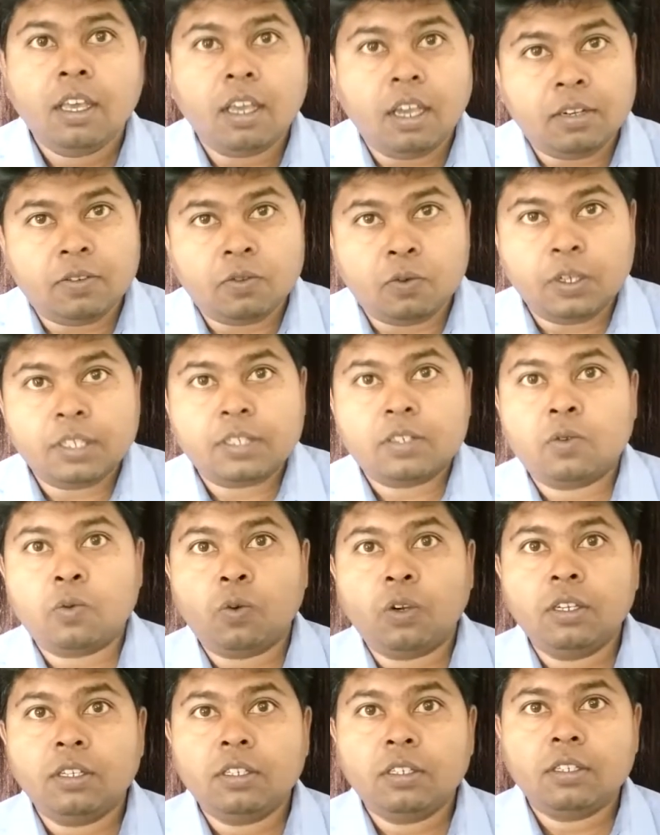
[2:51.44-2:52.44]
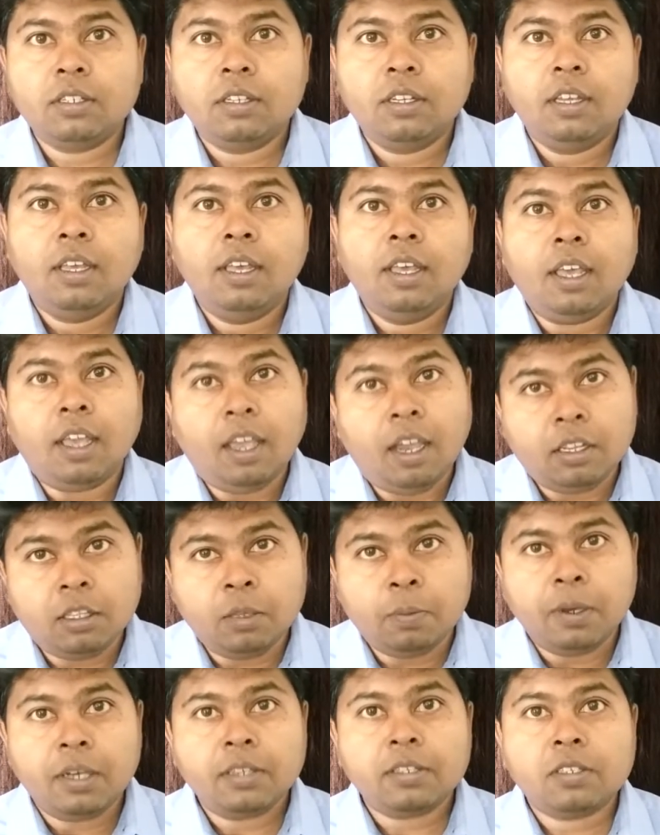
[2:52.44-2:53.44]
at restaurant, at
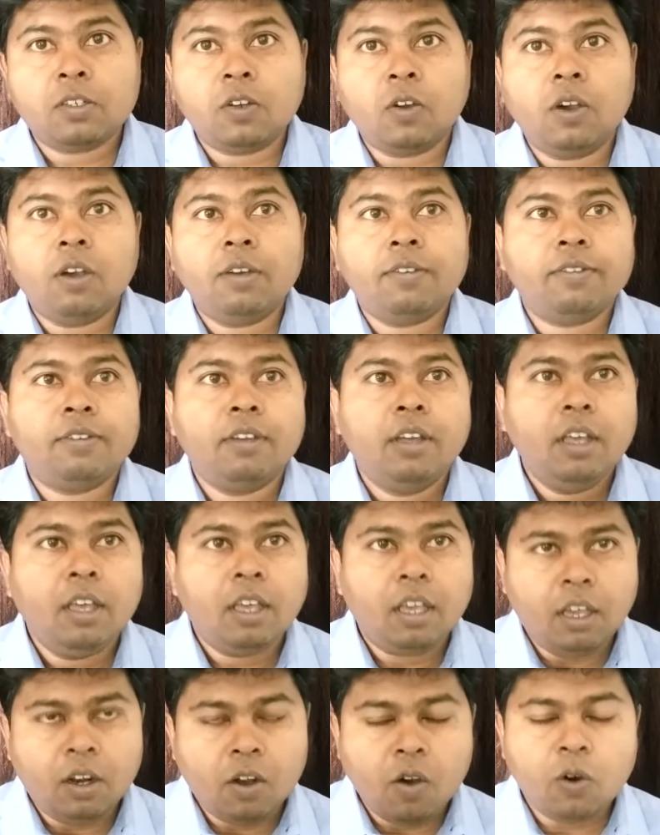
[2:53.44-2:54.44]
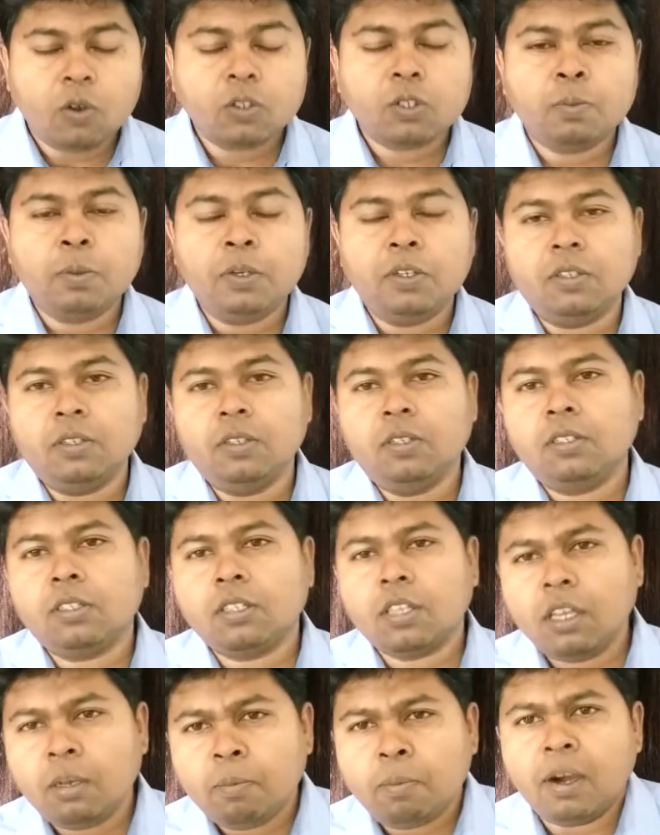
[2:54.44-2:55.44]
the bus stop, in
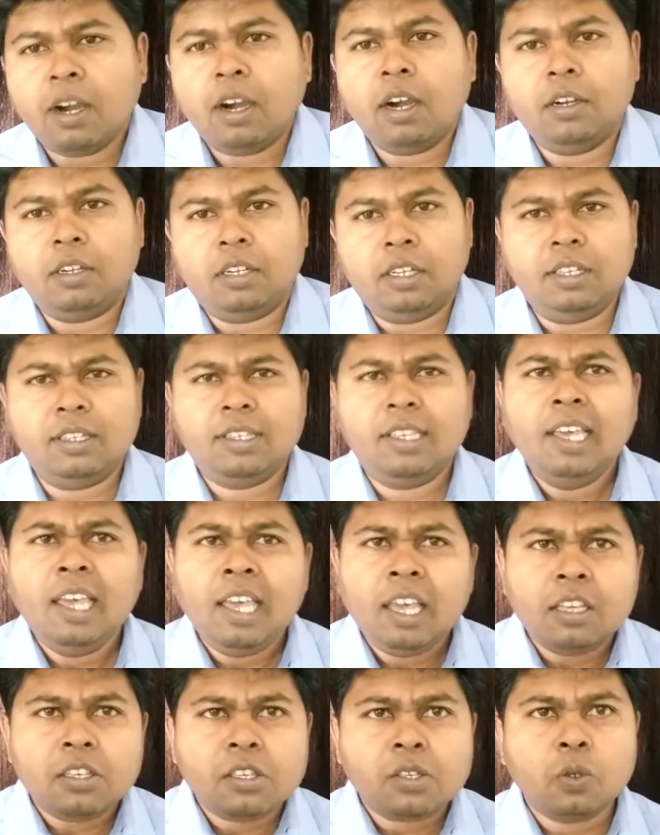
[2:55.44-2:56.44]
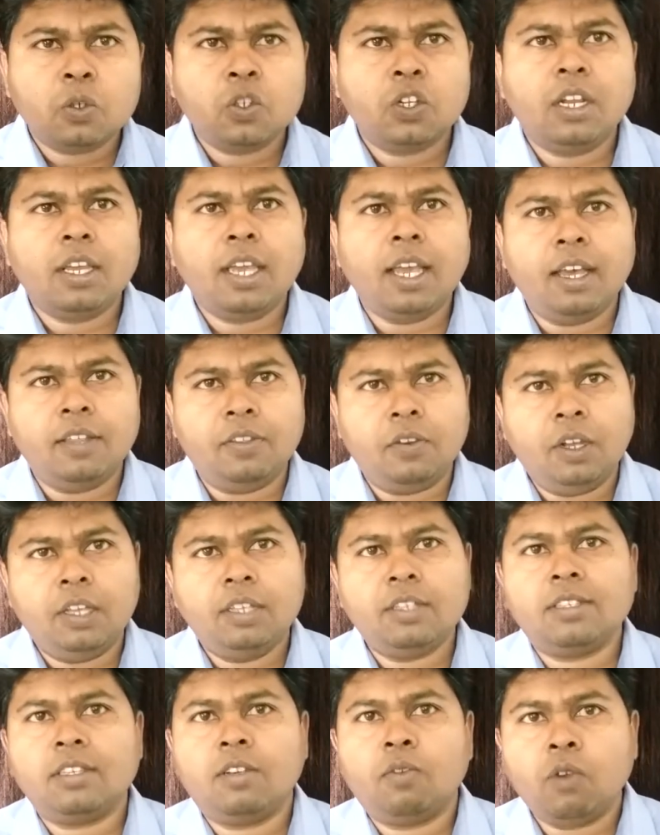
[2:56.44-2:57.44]
hospitals, in parties, in social
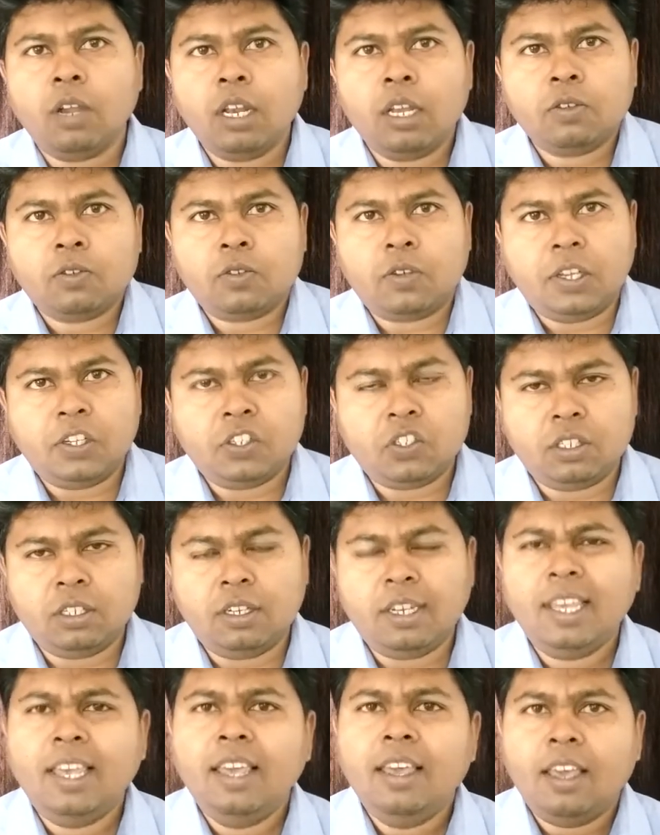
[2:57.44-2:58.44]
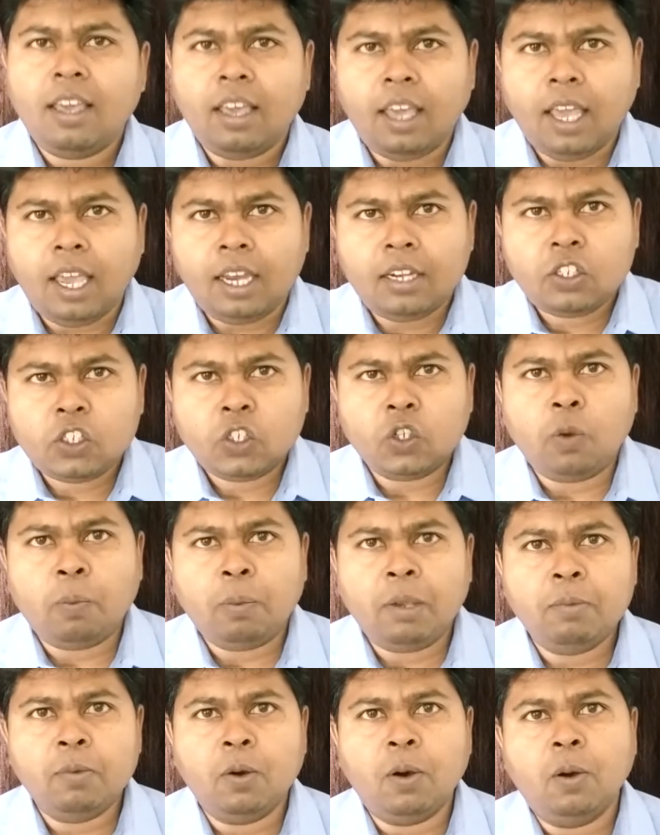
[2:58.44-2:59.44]
gatherings, at railway station, at
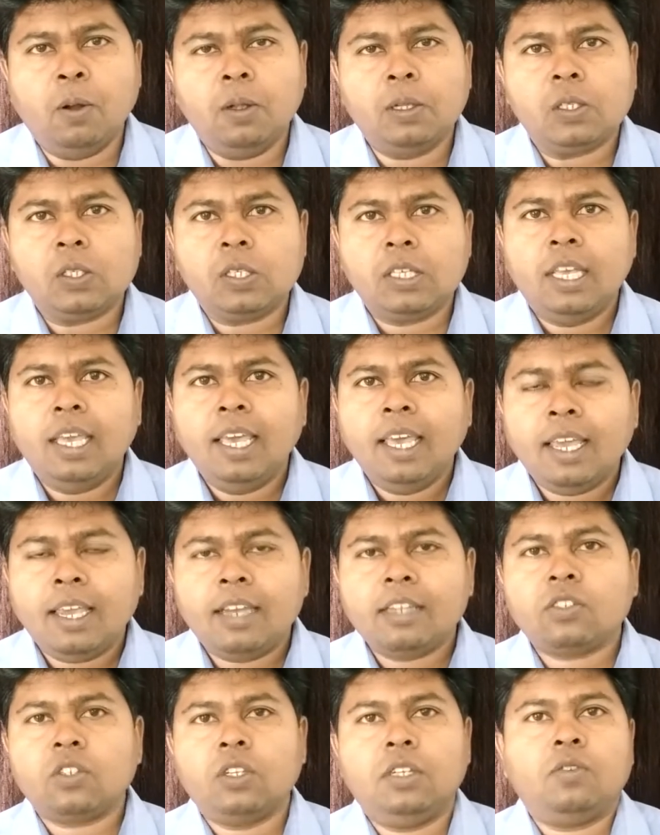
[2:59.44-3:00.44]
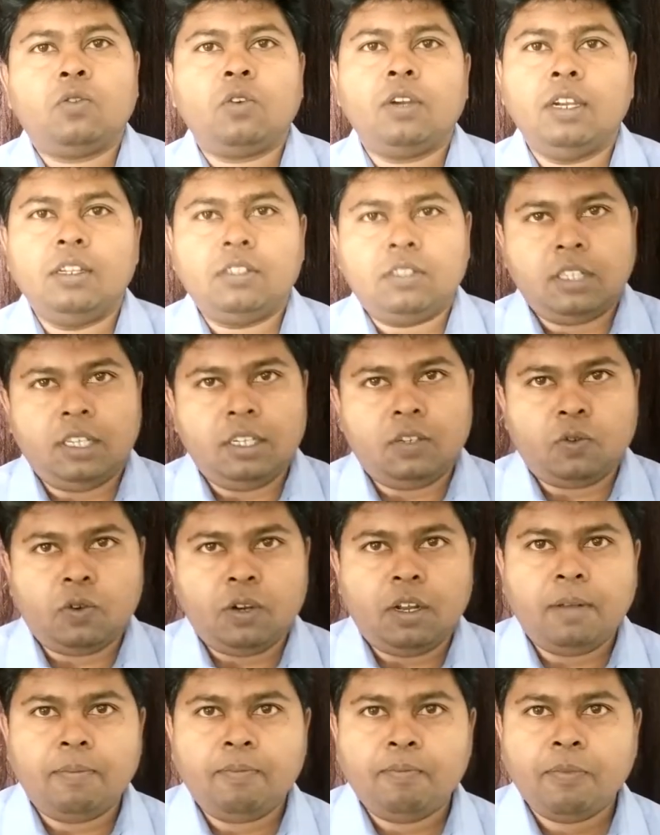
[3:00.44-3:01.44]
shopping malls, etc., etc.
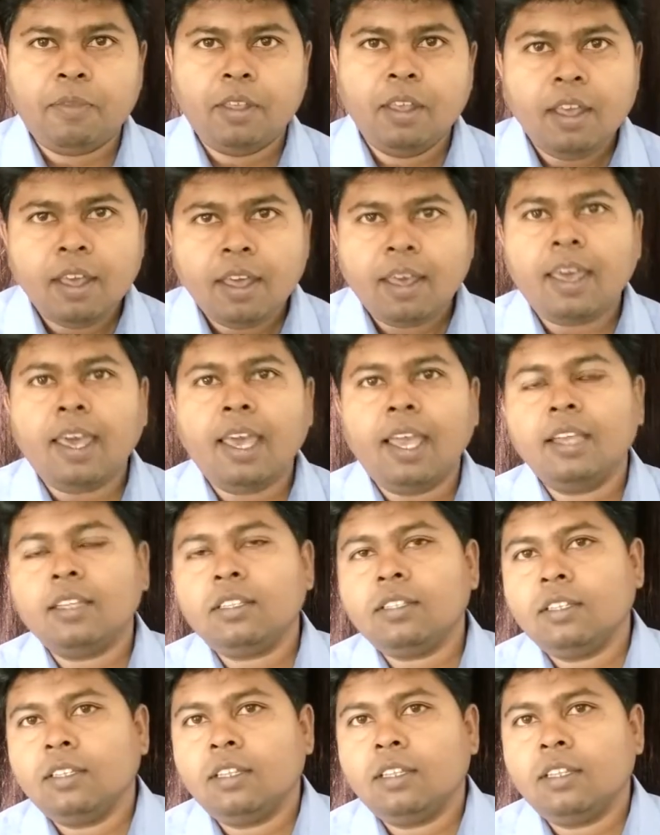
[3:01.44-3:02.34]
And